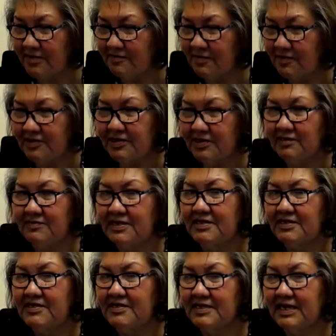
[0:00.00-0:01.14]
people to come
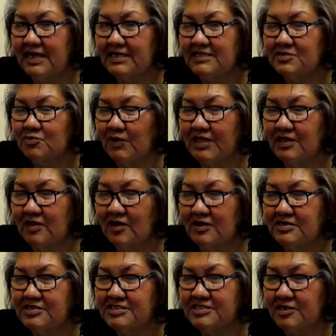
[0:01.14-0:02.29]
into that sweat
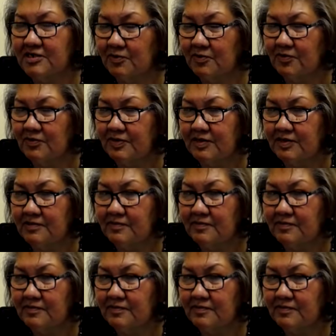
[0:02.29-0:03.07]
lodge ceremony.